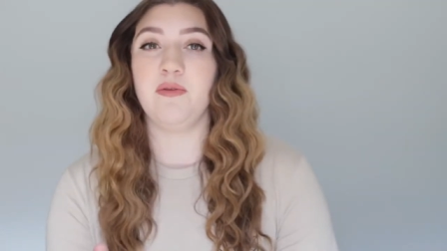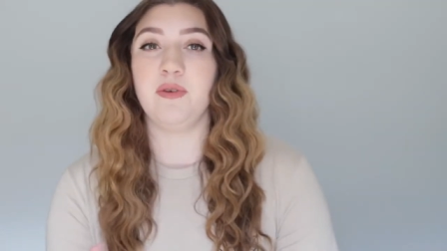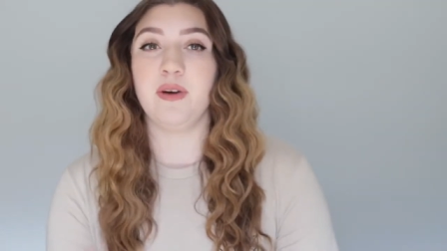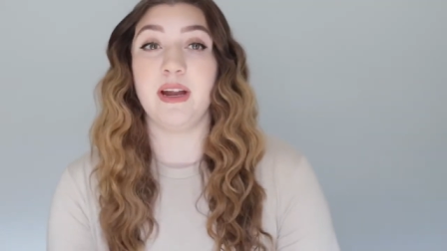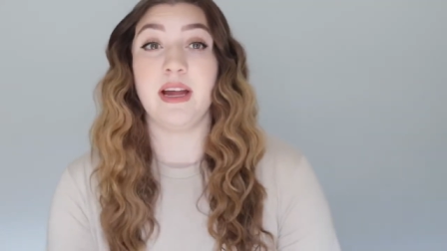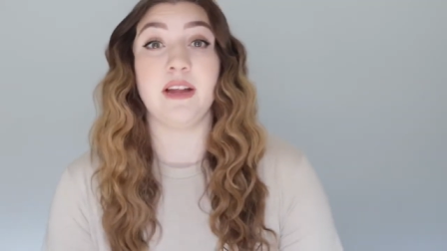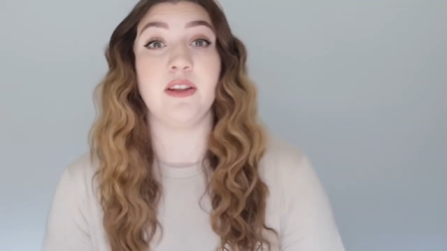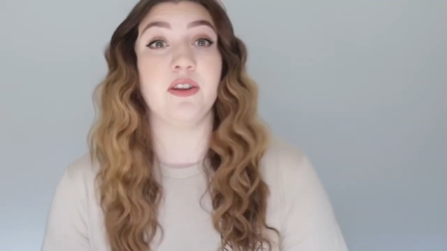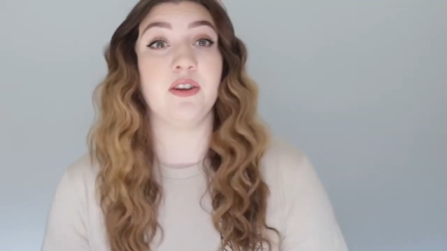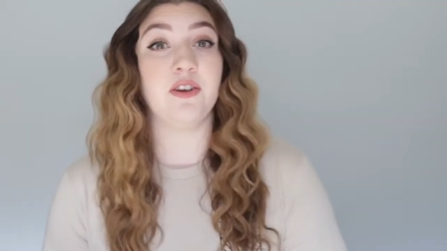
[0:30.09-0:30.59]
what
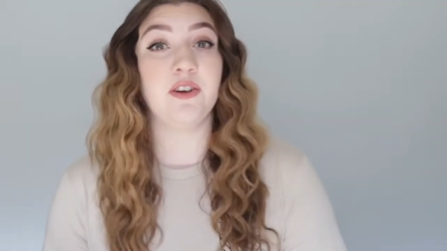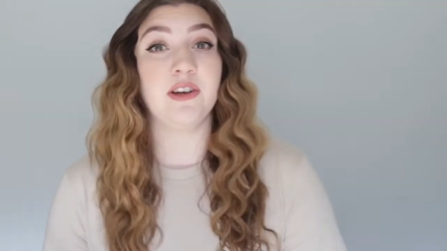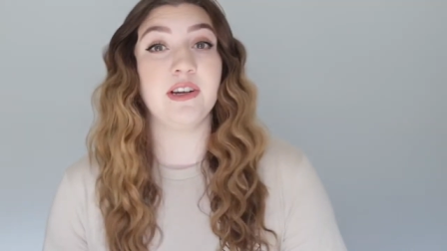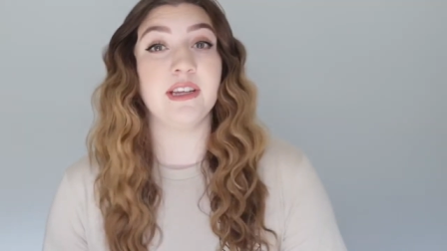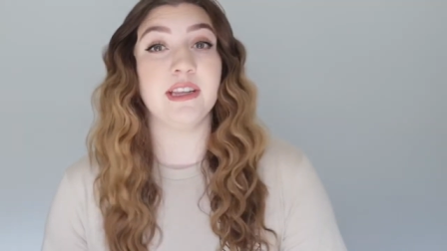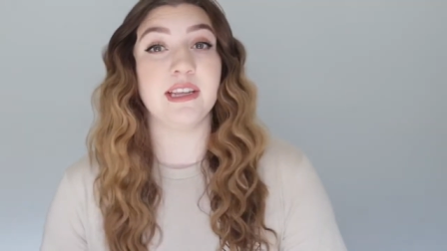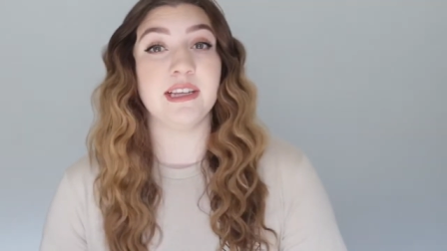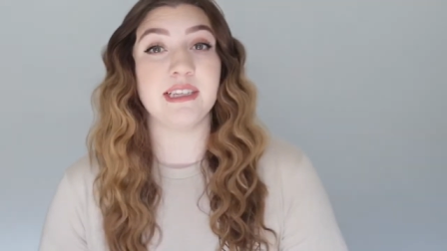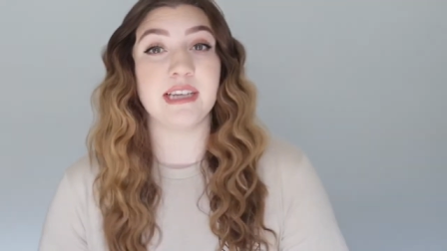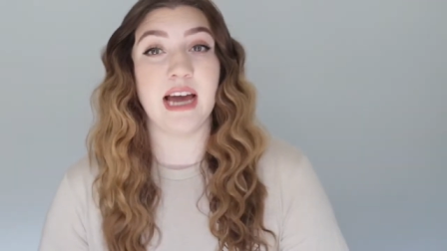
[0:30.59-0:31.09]
I learned
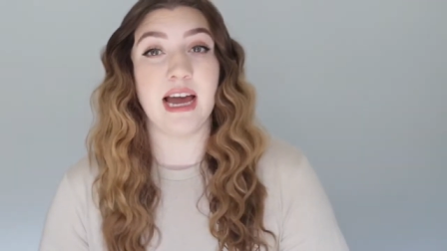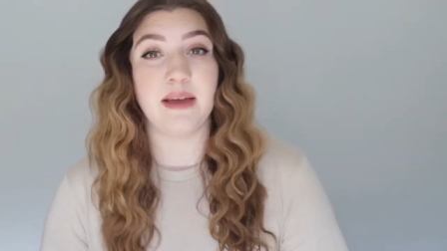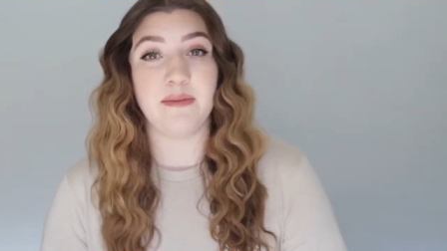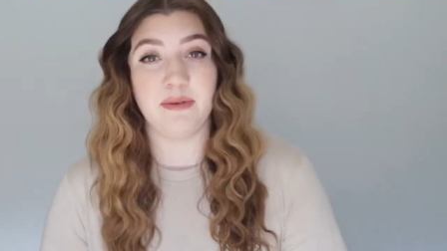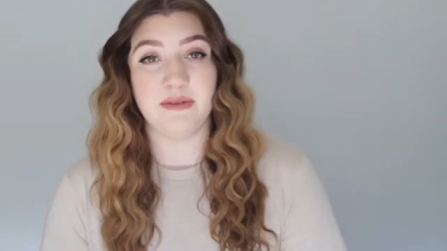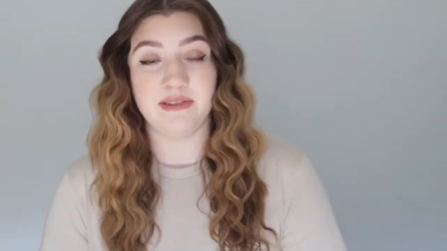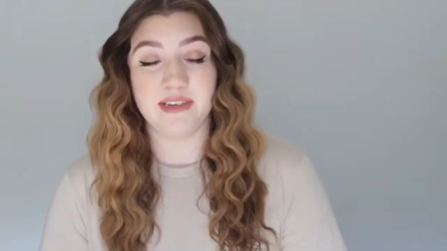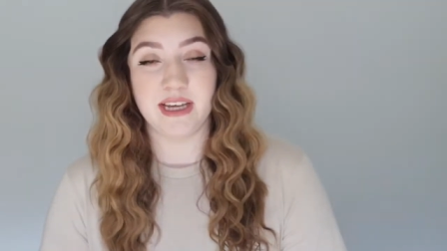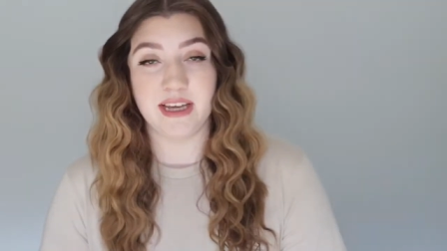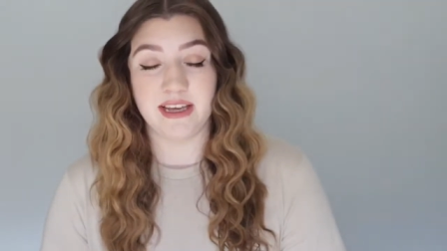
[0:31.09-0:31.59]
in the time
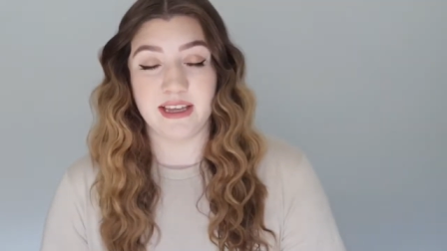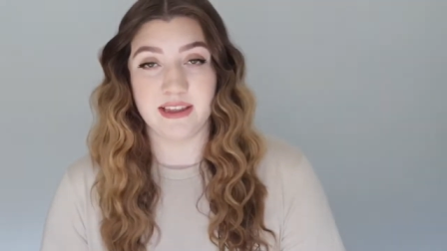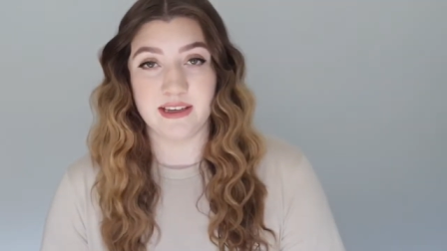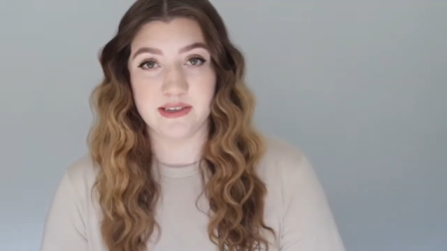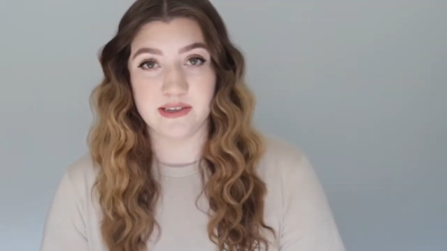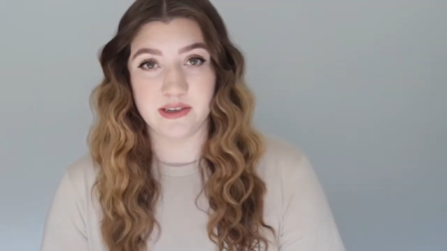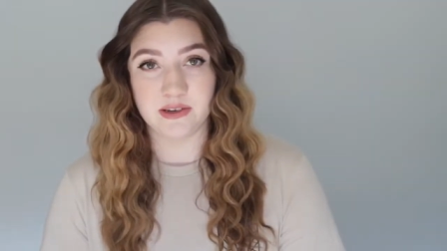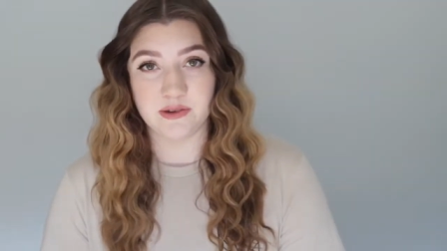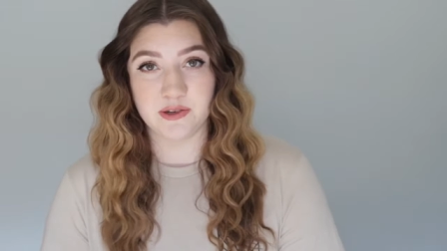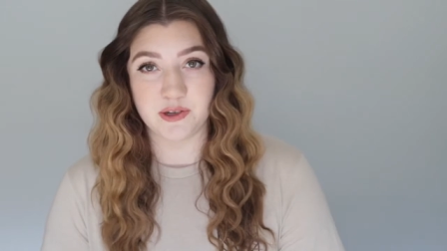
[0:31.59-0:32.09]
of taking the
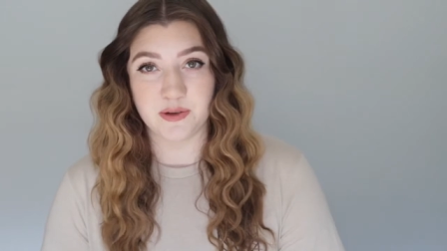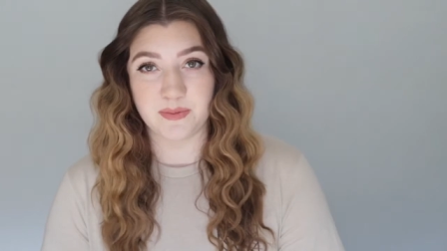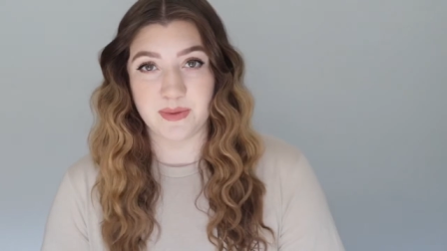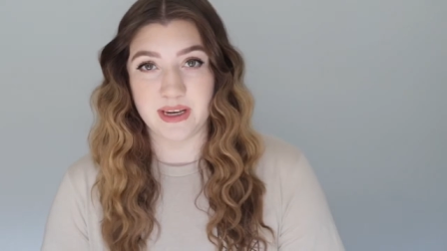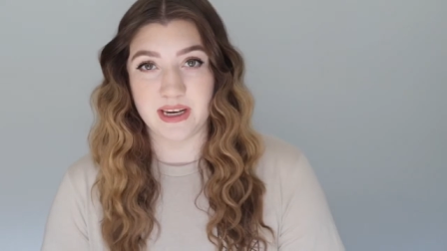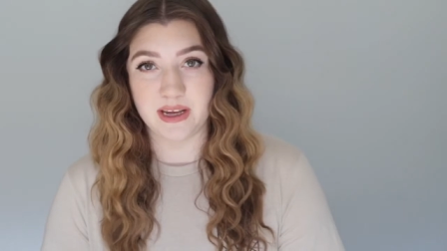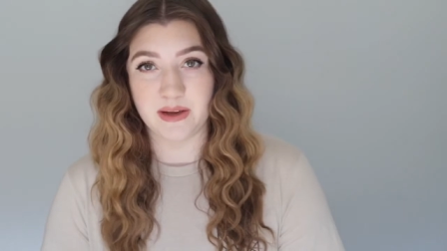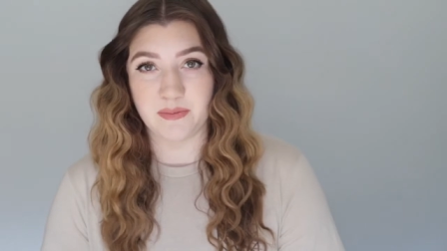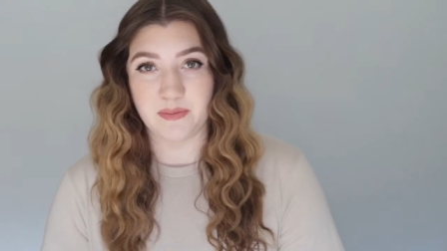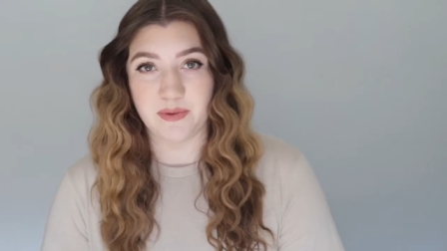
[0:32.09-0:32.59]
social
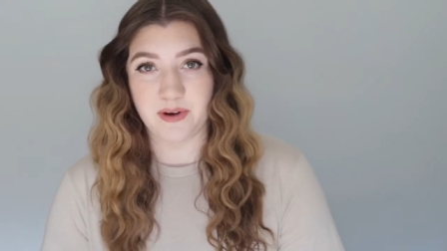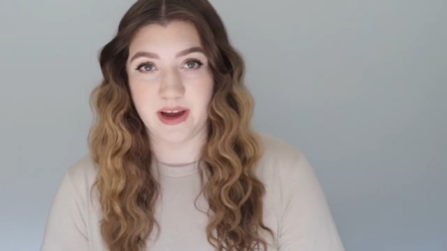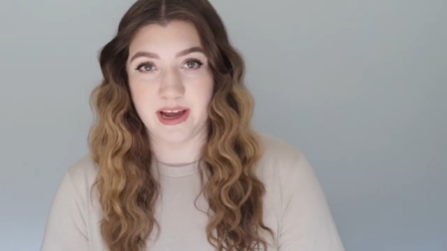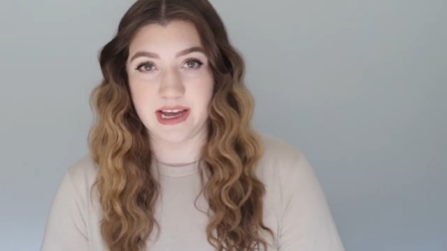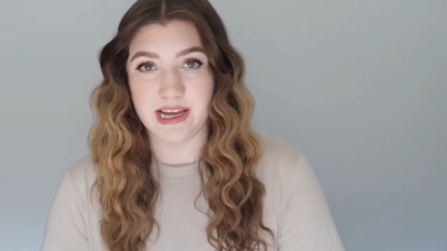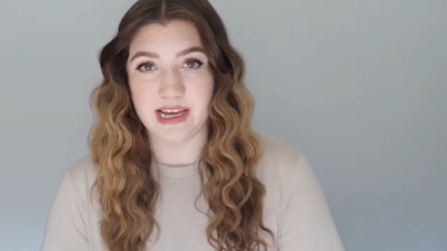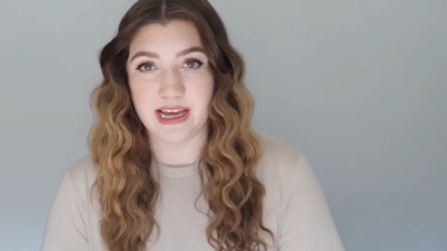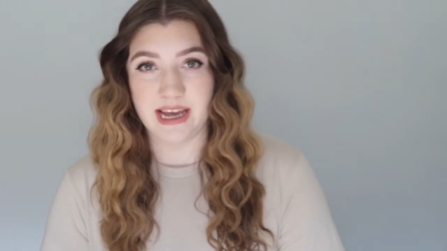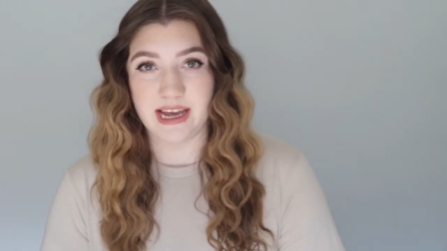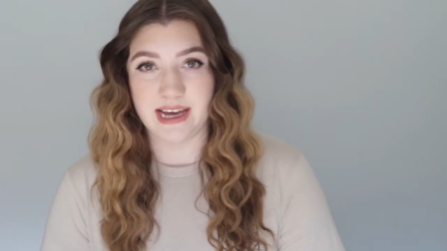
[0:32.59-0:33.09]
media
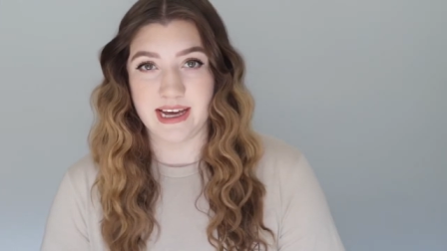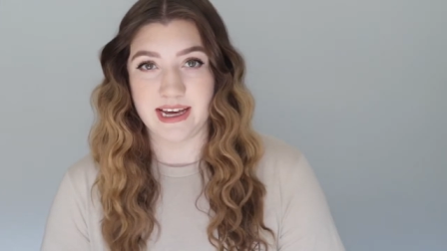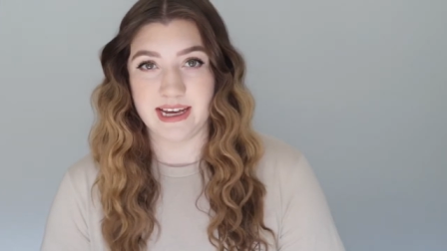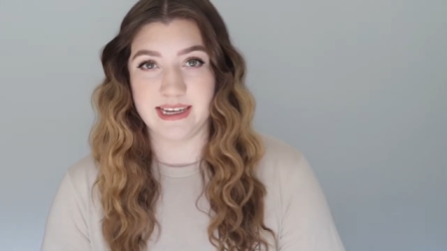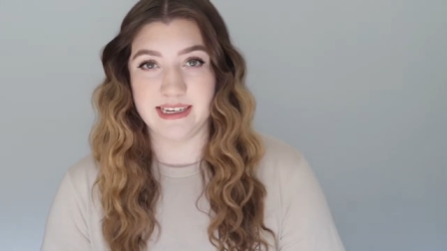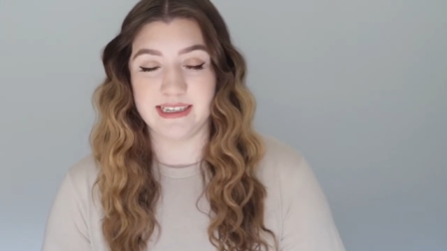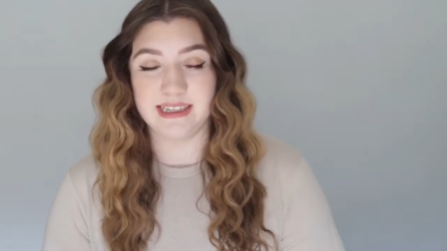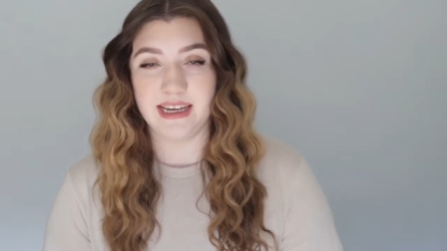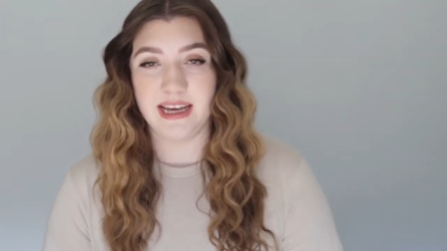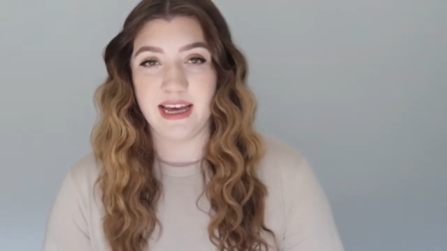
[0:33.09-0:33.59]
break
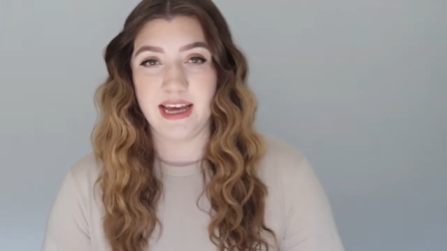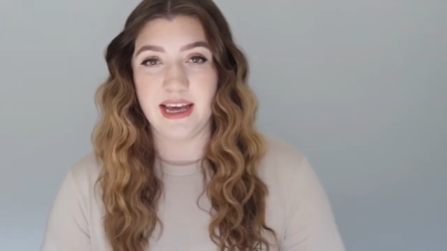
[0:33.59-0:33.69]
and